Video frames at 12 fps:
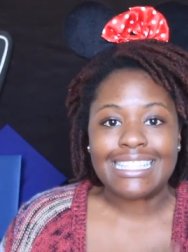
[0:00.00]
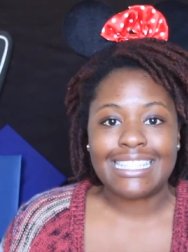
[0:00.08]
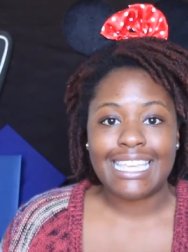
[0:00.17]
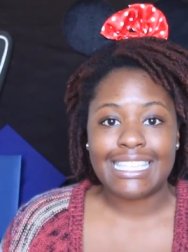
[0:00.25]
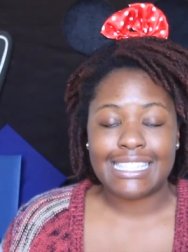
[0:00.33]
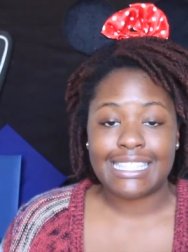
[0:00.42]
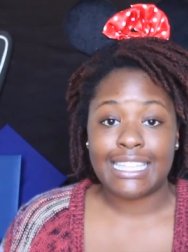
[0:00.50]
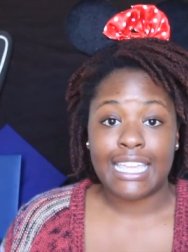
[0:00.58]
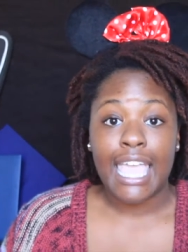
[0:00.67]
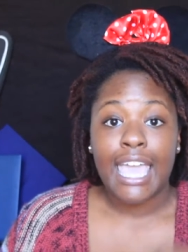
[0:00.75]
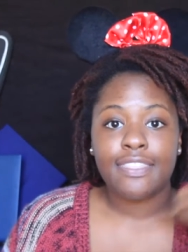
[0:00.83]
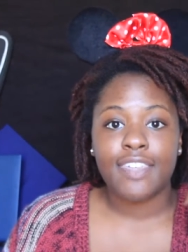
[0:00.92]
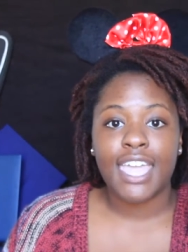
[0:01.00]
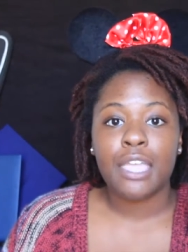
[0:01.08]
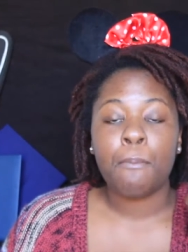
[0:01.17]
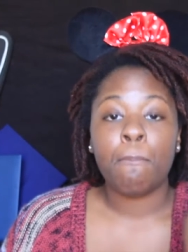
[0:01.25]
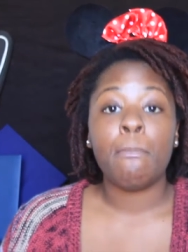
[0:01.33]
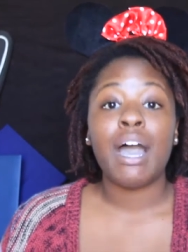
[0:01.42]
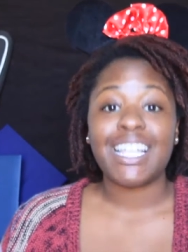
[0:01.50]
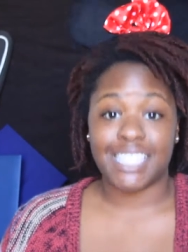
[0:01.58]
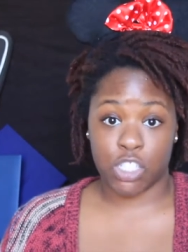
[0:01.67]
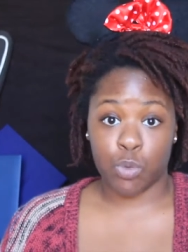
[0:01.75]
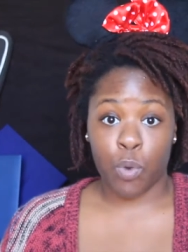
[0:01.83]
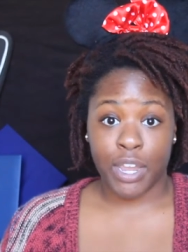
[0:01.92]
Disney. They
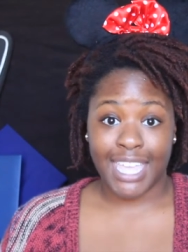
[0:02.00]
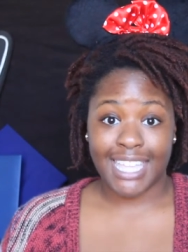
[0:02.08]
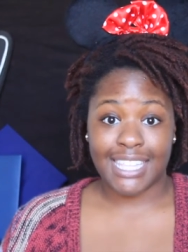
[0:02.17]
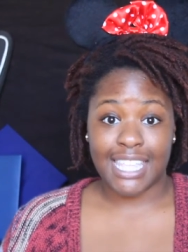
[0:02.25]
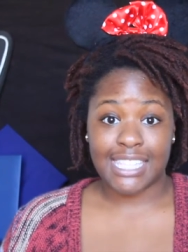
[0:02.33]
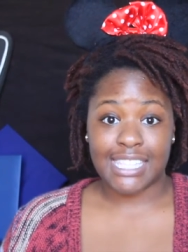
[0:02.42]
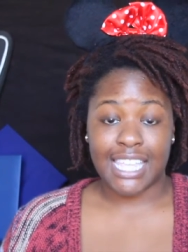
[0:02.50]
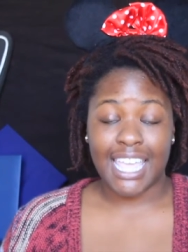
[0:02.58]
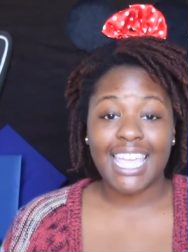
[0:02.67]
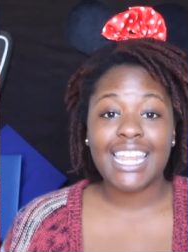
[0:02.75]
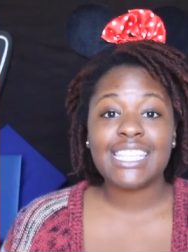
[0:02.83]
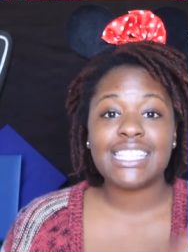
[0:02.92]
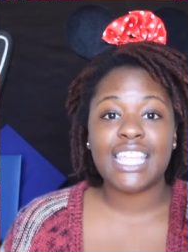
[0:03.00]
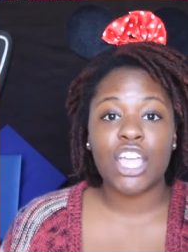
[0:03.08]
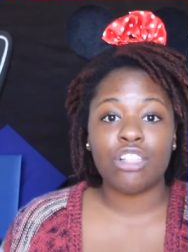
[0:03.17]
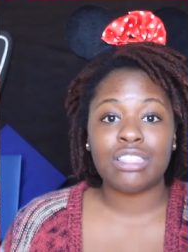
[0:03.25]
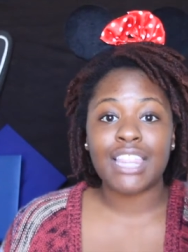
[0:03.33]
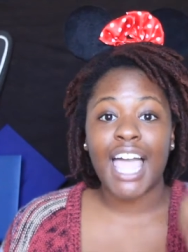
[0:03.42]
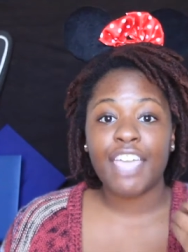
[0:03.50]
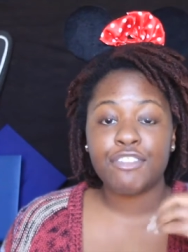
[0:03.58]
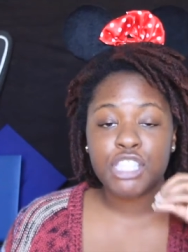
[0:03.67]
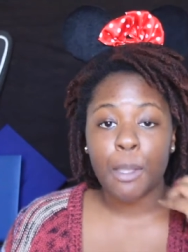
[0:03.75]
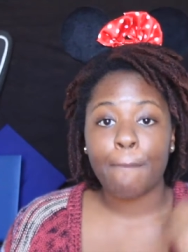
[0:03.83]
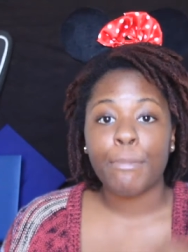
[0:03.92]
must work at Disney. It is their
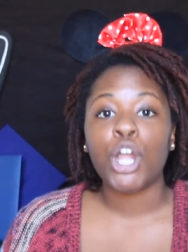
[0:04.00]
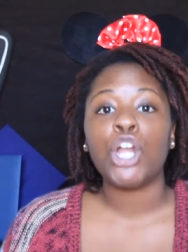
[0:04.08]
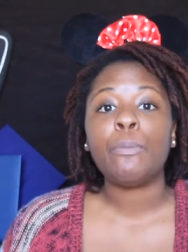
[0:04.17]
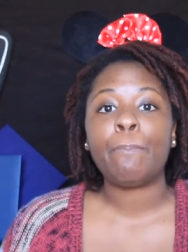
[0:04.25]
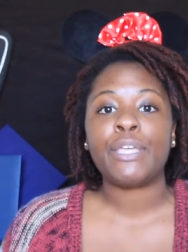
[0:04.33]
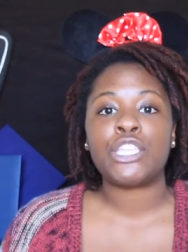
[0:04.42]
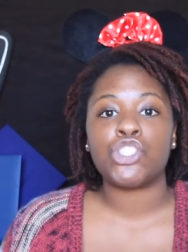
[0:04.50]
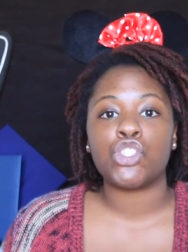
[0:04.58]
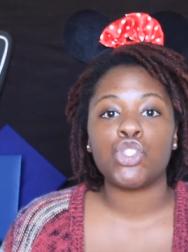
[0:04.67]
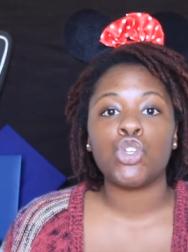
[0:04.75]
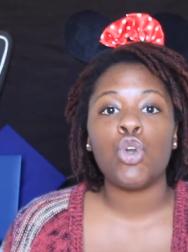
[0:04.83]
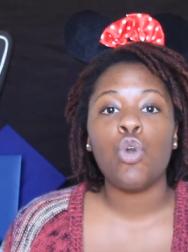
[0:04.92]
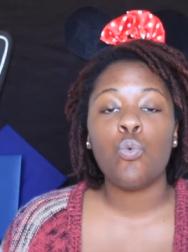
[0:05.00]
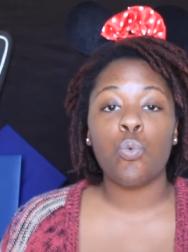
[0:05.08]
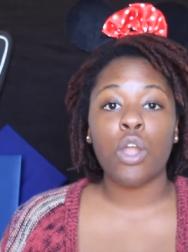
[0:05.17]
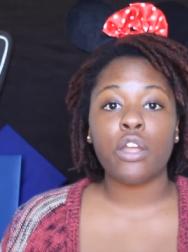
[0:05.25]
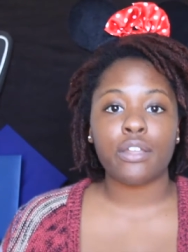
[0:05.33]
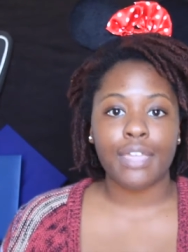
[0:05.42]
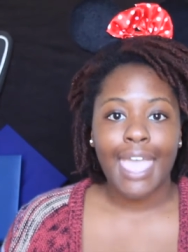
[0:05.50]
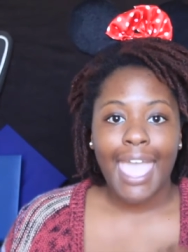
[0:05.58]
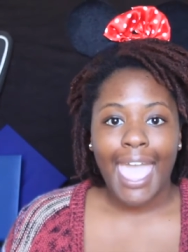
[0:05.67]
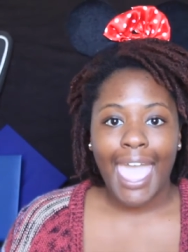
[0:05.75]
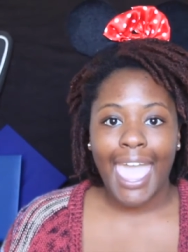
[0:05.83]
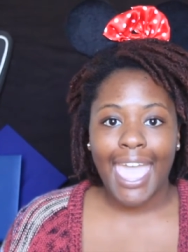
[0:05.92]
life's purpose to work
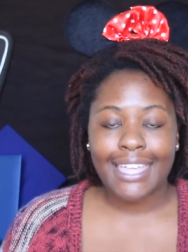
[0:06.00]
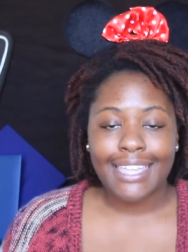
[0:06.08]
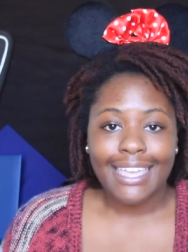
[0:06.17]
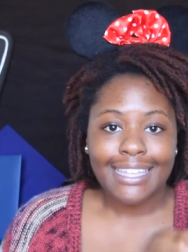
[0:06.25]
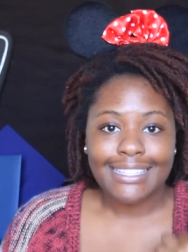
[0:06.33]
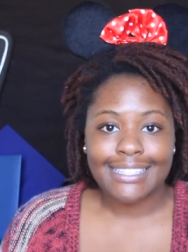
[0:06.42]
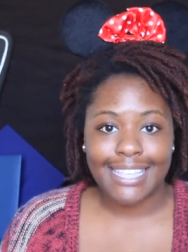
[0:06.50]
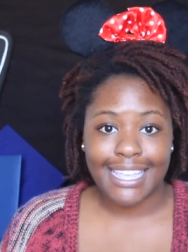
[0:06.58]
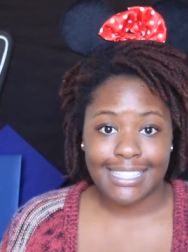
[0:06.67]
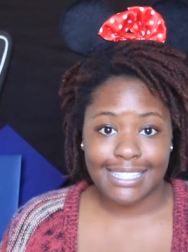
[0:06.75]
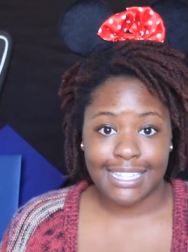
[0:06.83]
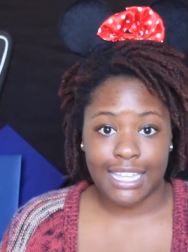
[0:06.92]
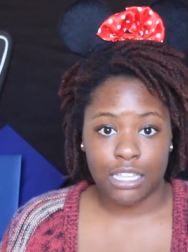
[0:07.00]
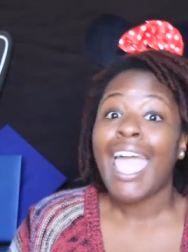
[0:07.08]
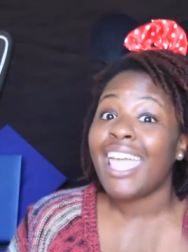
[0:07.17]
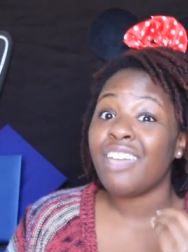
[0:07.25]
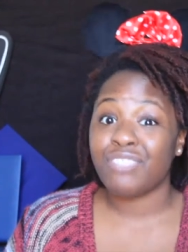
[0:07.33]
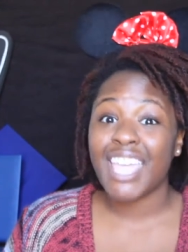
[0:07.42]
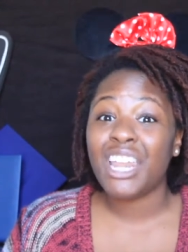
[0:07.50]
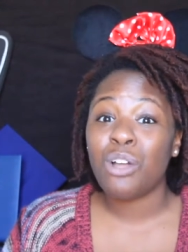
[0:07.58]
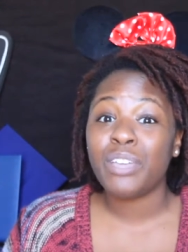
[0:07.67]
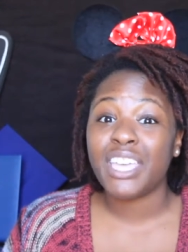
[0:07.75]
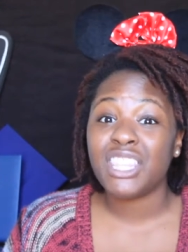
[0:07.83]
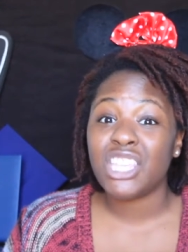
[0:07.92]
at Disney. If they
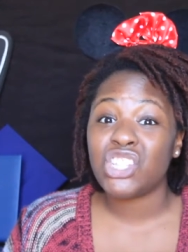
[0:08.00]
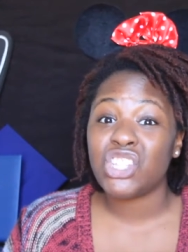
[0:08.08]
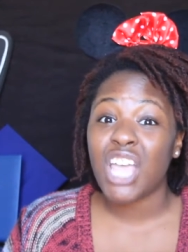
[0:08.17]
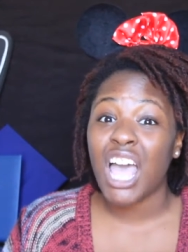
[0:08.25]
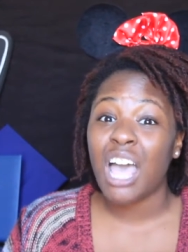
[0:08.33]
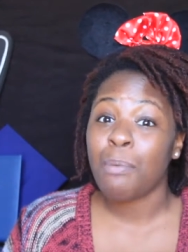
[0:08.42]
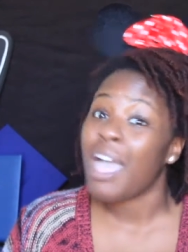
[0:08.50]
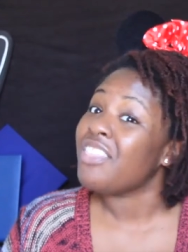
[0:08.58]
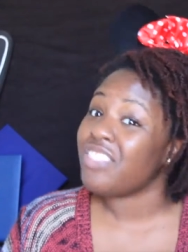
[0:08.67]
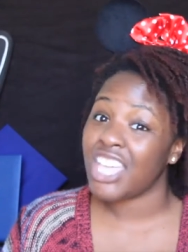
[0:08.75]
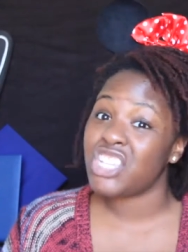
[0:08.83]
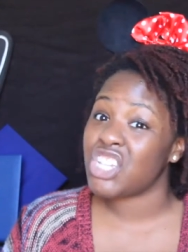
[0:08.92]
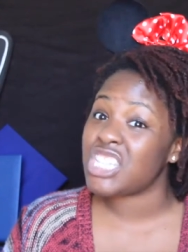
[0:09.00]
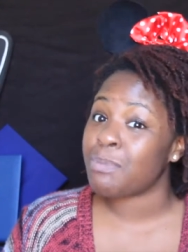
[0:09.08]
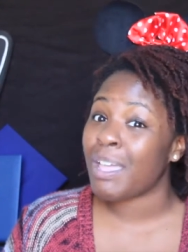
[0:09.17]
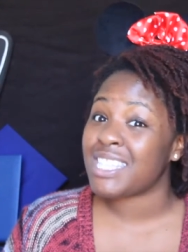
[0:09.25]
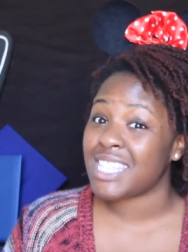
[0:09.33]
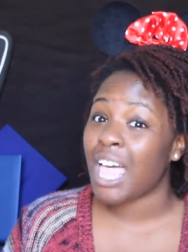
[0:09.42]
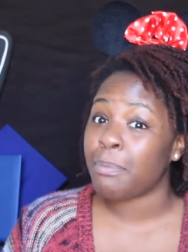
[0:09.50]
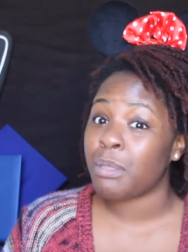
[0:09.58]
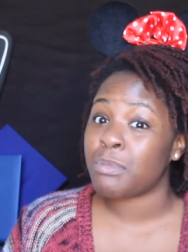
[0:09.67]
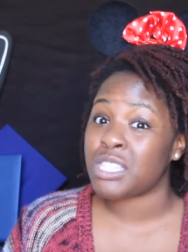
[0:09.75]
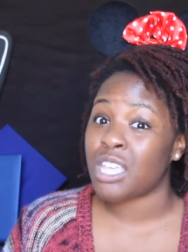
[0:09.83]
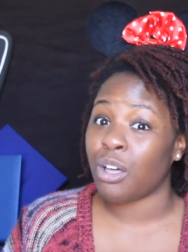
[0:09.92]
don't get this job, they just might slap
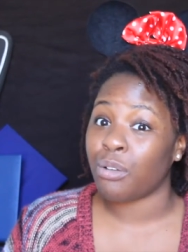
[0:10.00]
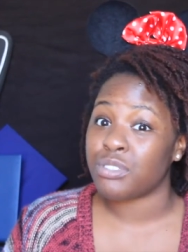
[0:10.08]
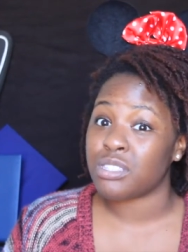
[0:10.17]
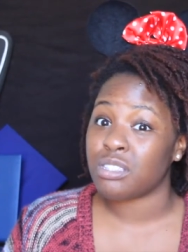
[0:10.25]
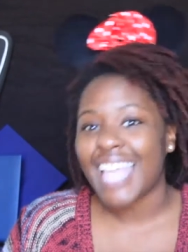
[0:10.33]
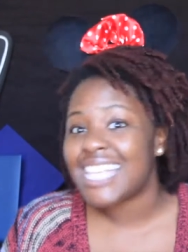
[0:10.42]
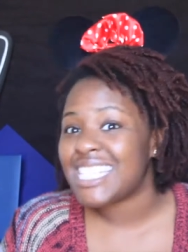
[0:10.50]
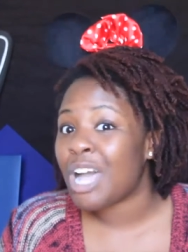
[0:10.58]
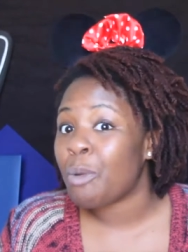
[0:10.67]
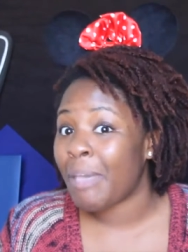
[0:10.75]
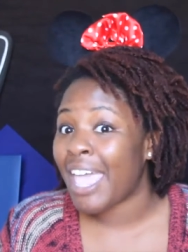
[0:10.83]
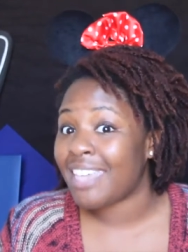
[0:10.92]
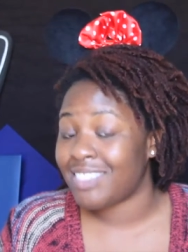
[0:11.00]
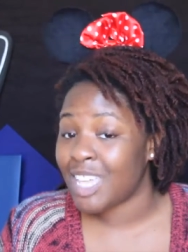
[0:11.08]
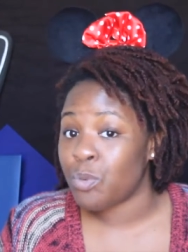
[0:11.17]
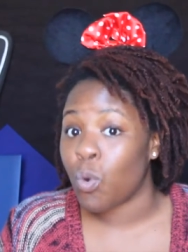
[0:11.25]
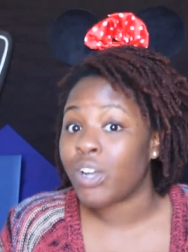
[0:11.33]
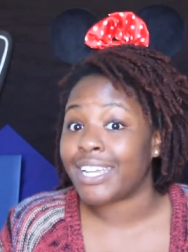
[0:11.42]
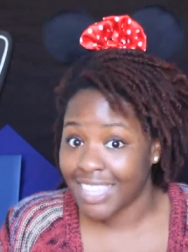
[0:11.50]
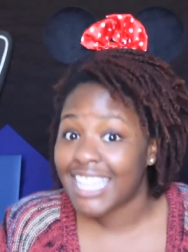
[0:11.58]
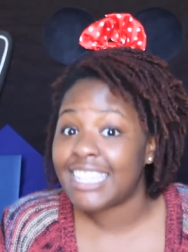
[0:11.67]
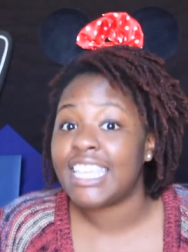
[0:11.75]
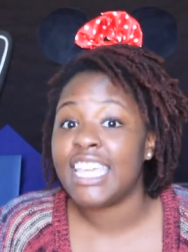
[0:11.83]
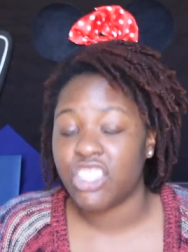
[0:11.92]
themselves. That's how bad they want it. They
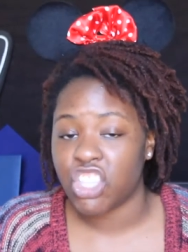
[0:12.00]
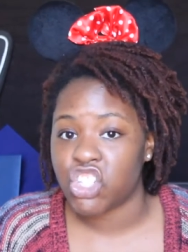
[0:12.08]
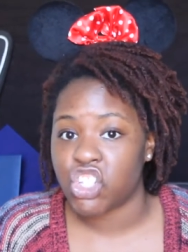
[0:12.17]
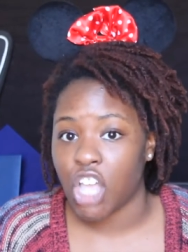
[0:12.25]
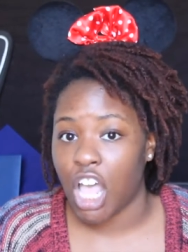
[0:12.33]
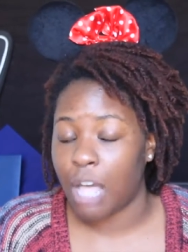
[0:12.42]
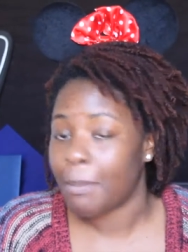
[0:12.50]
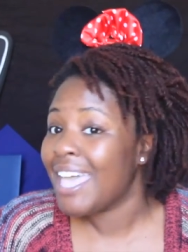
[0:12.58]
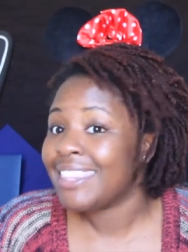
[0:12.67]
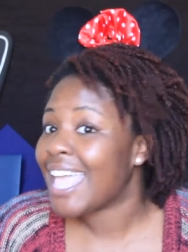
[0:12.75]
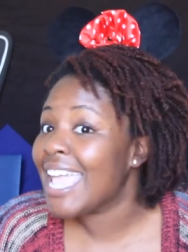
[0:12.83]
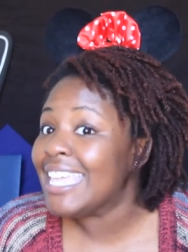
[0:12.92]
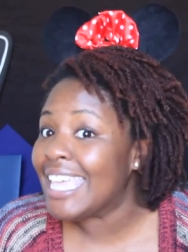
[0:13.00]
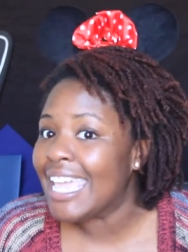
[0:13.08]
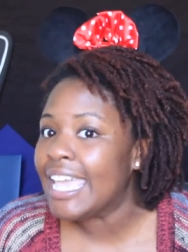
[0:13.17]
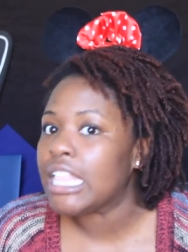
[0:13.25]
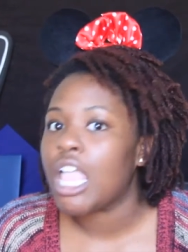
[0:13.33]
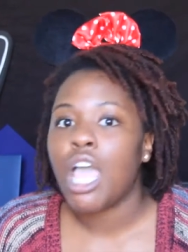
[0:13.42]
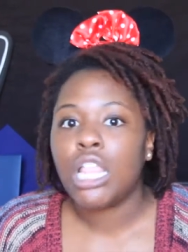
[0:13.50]
need this job. They can't